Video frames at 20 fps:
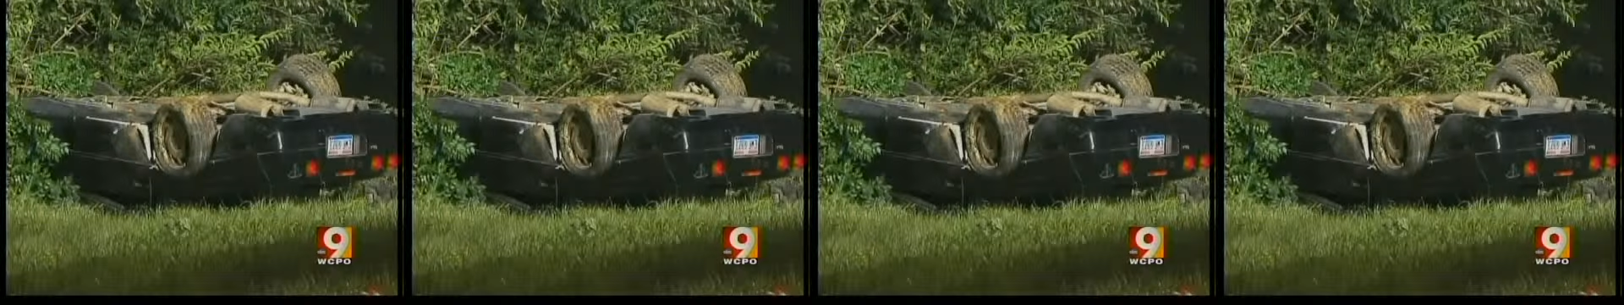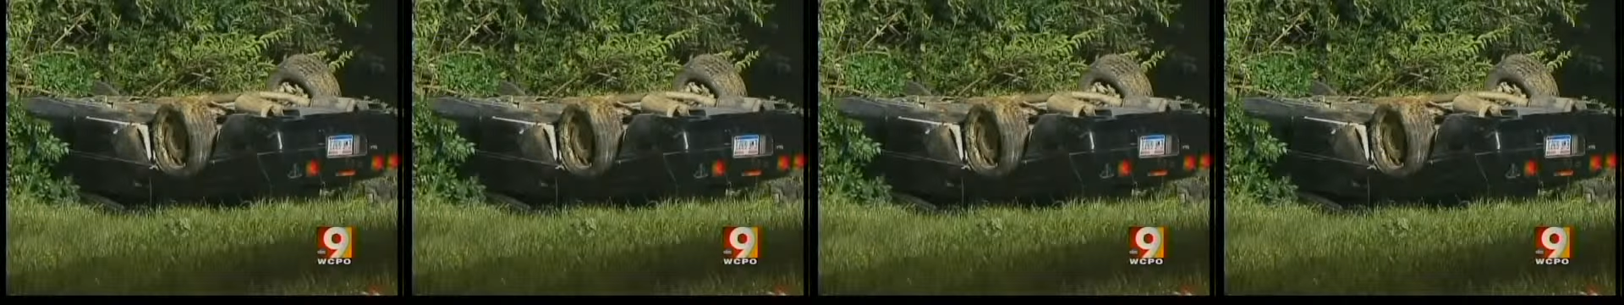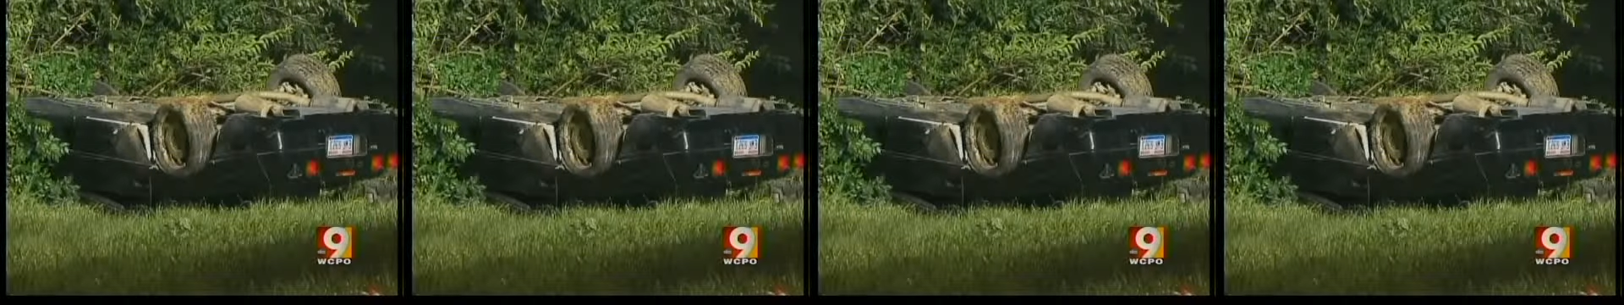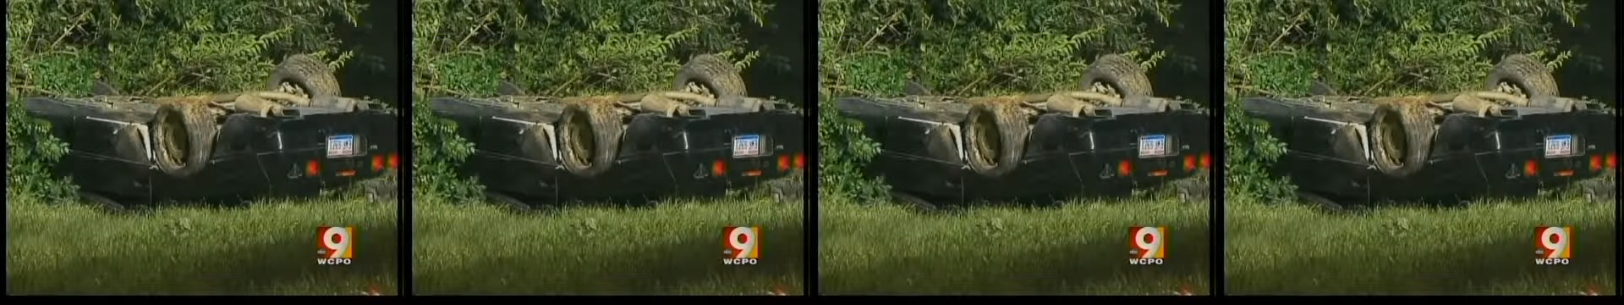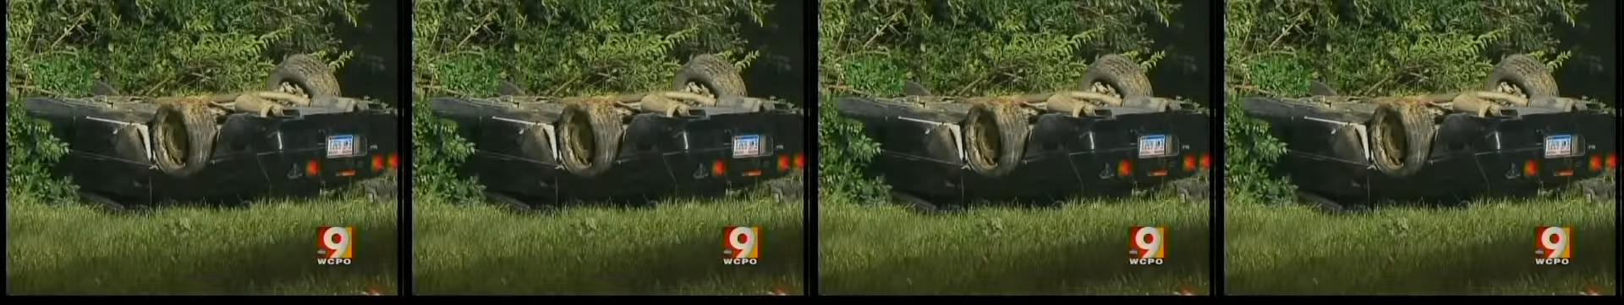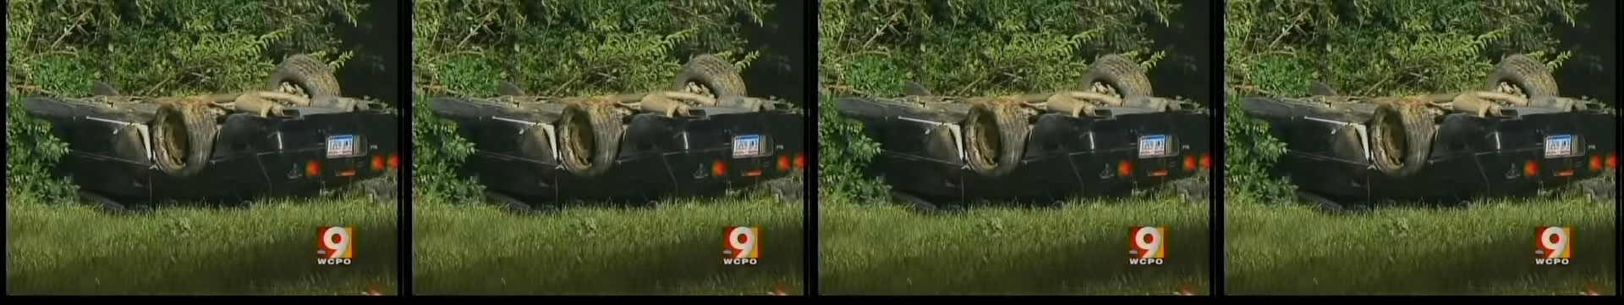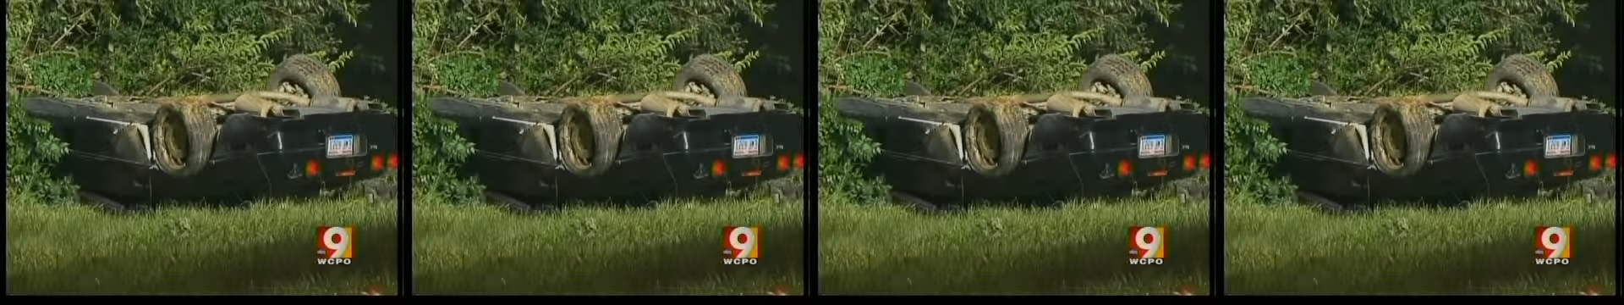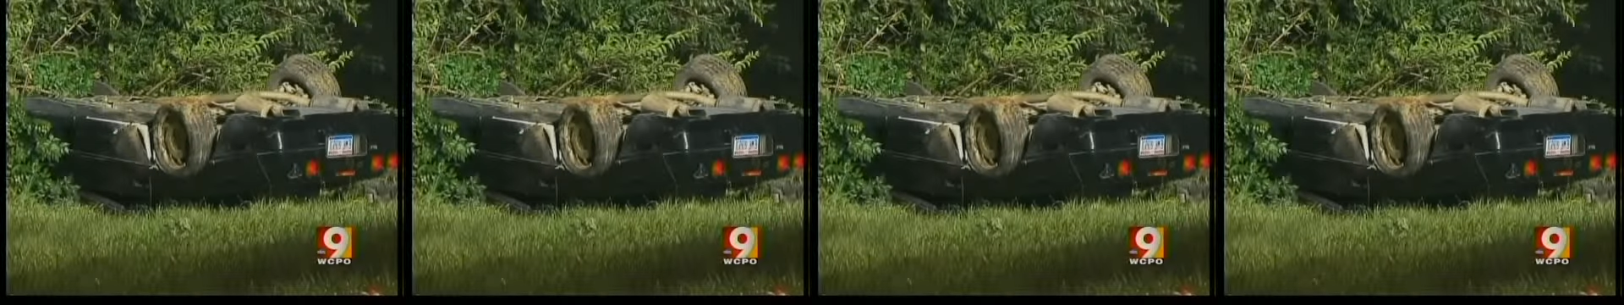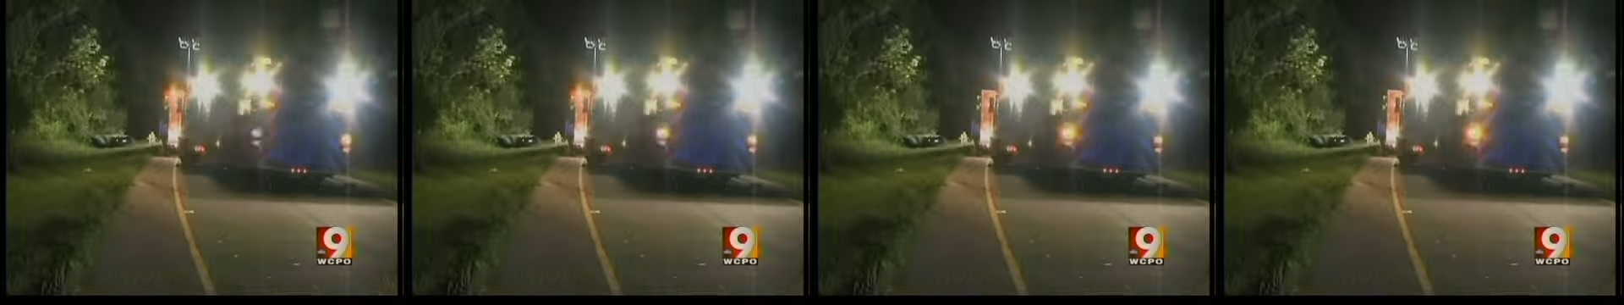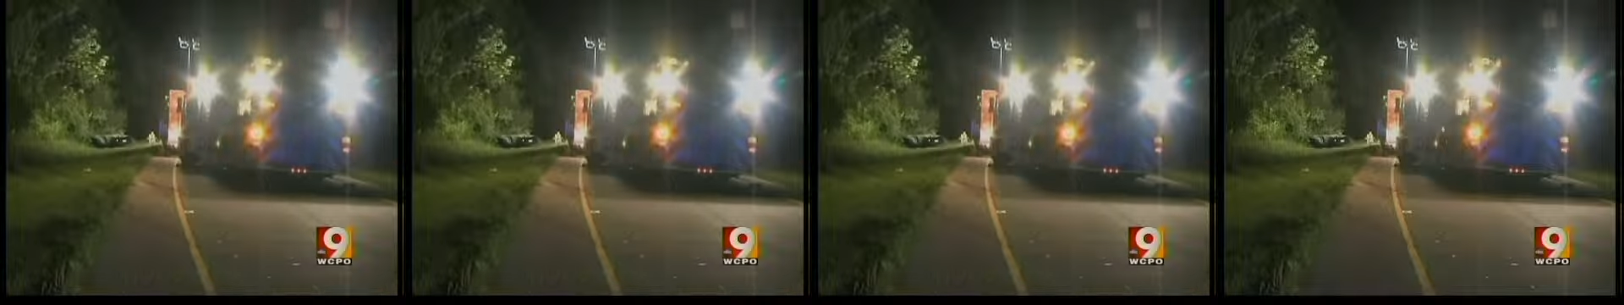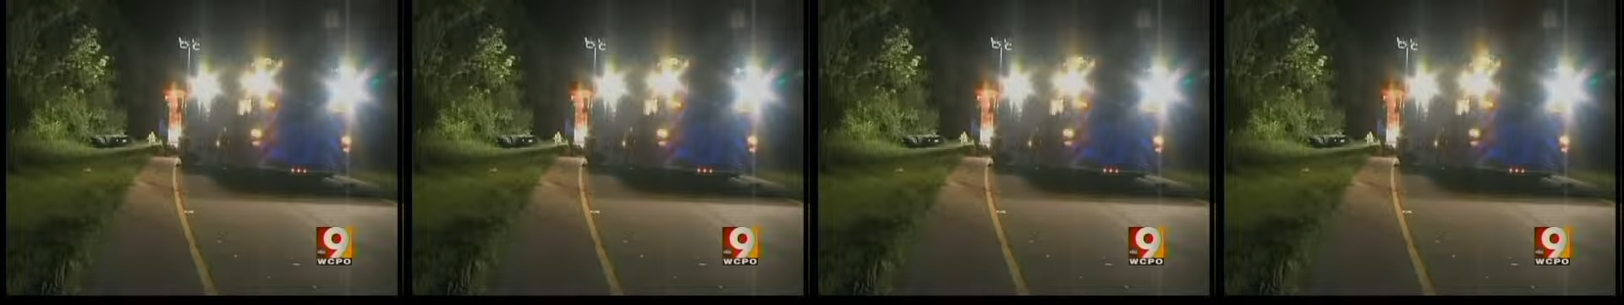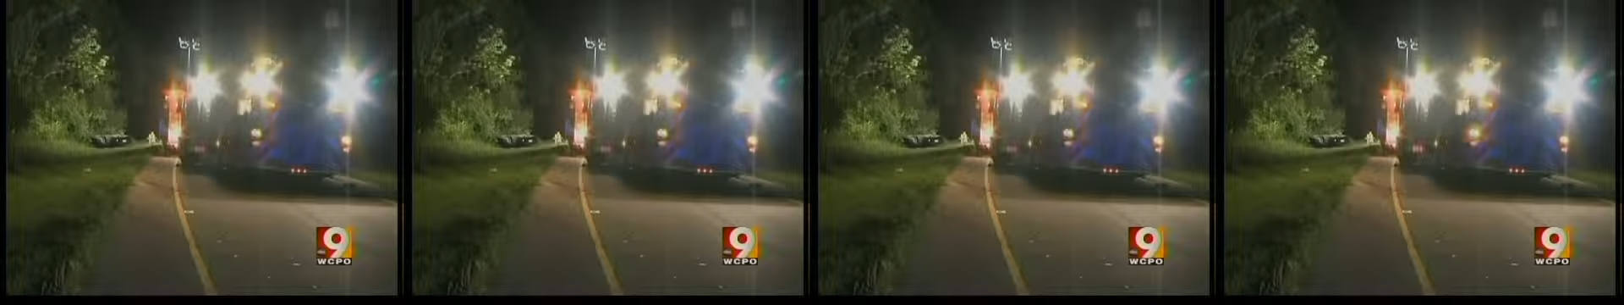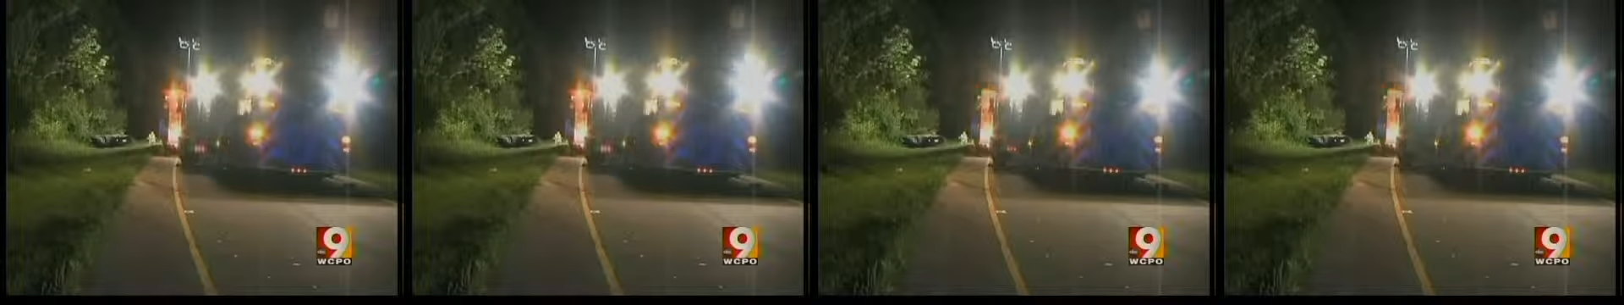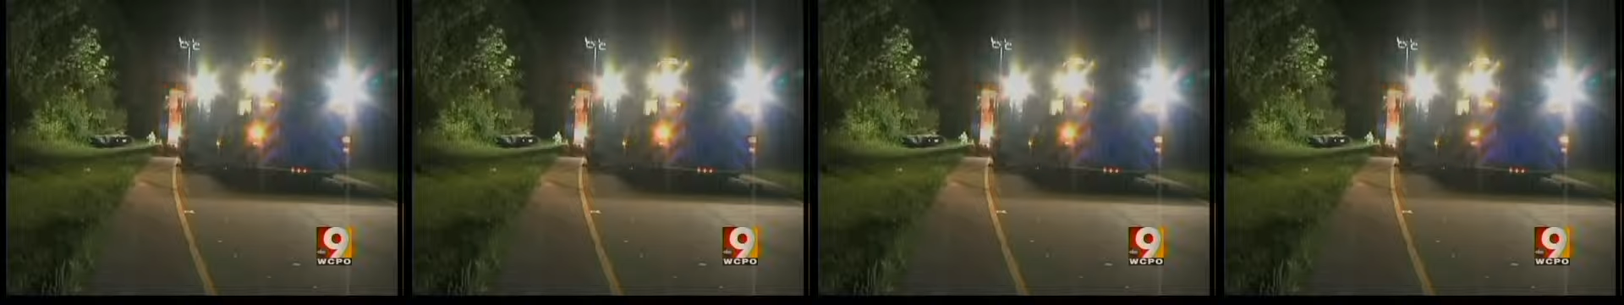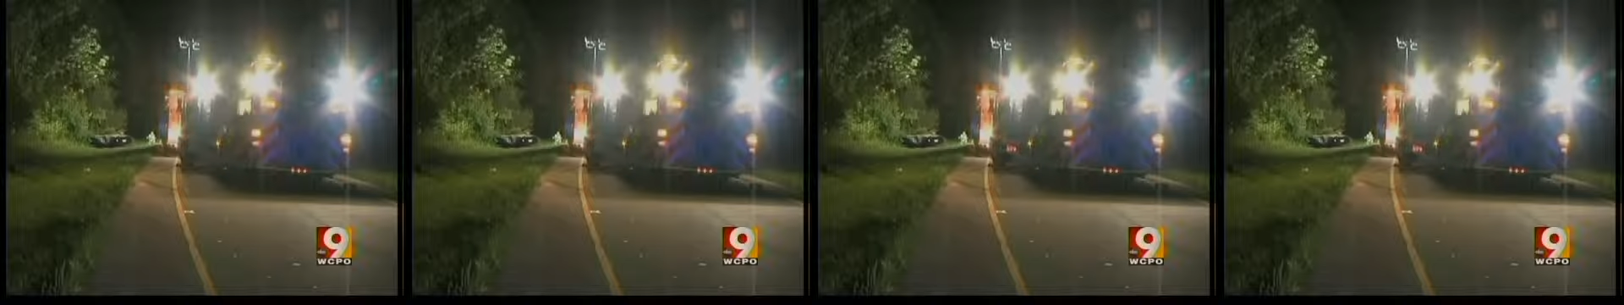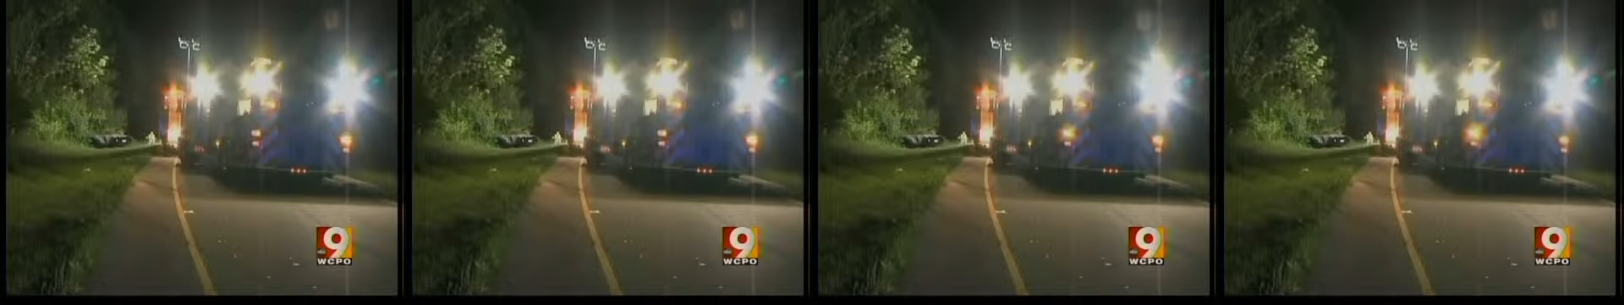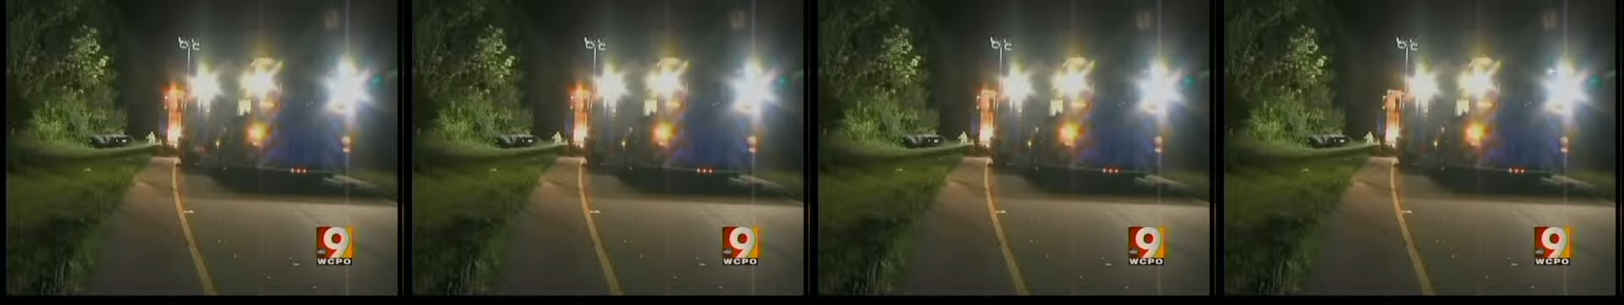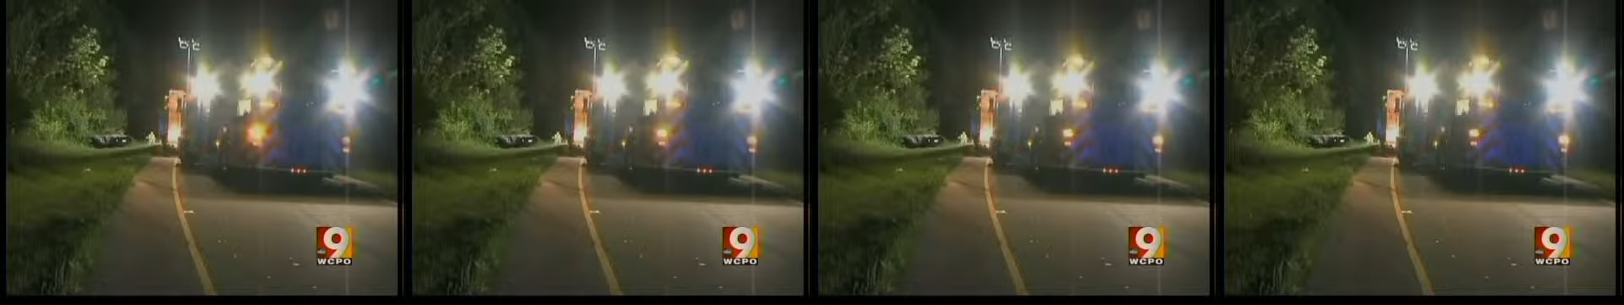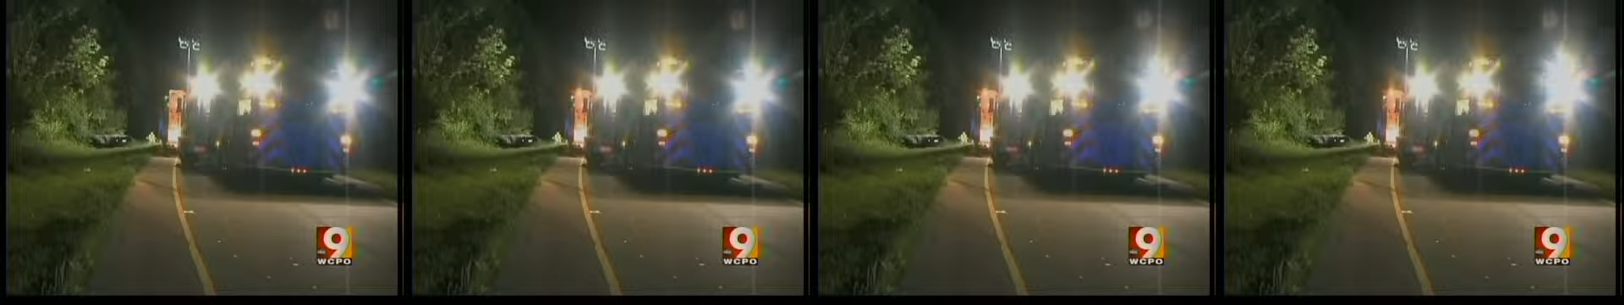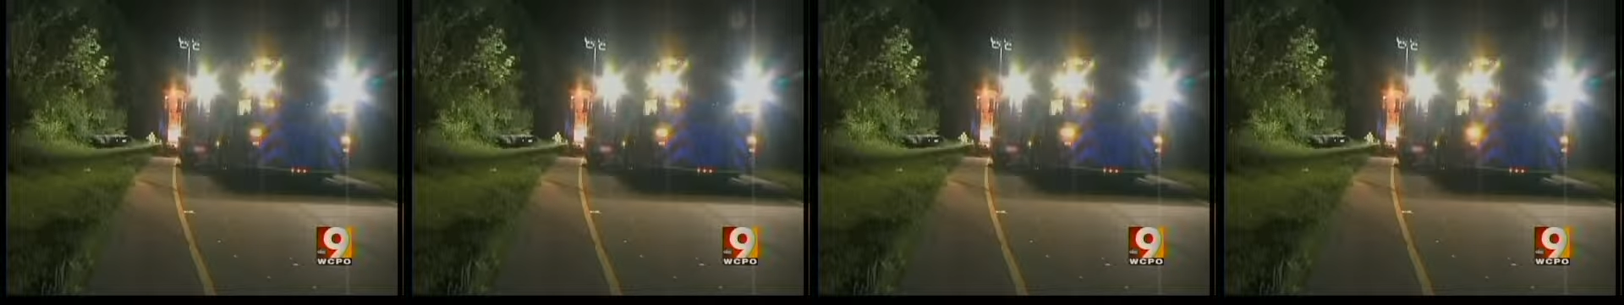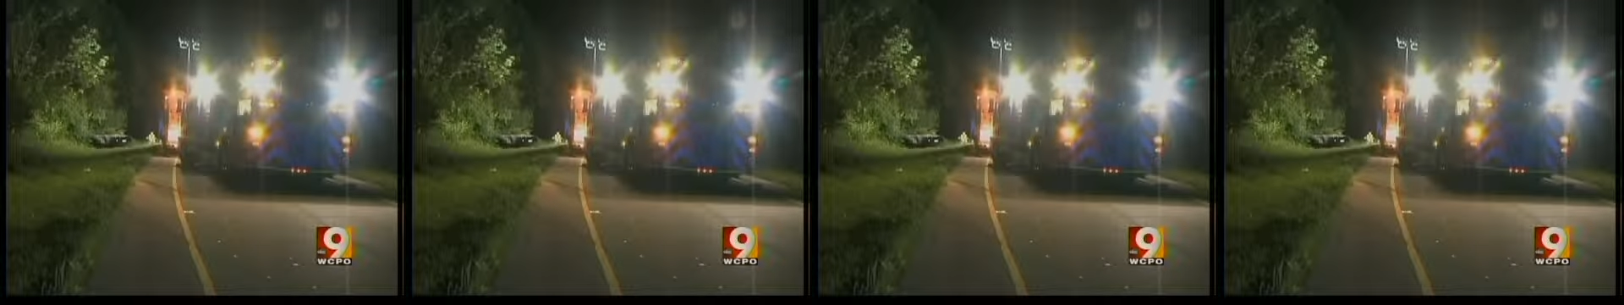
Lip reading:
Nobody's mouth can be seen.